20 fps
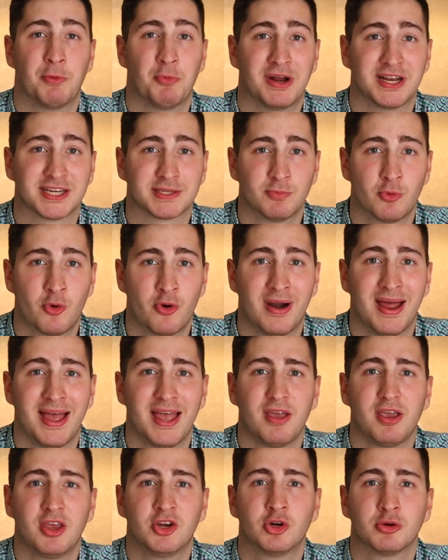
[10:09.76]
And what is more,
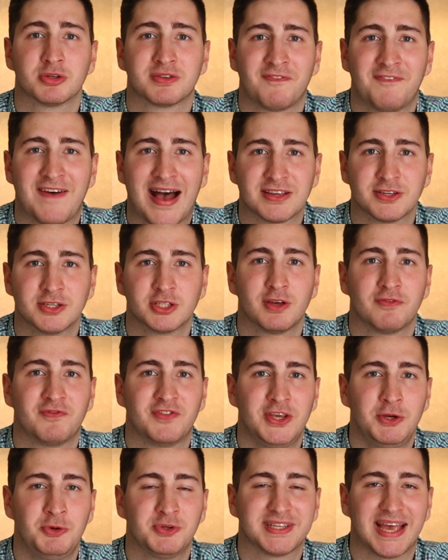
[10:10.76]
it draws thousands of
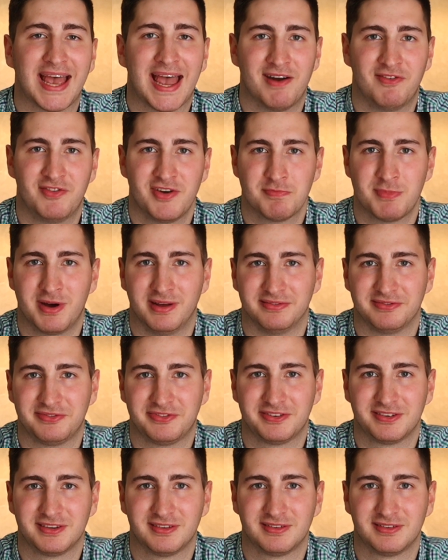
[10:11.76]
views every month.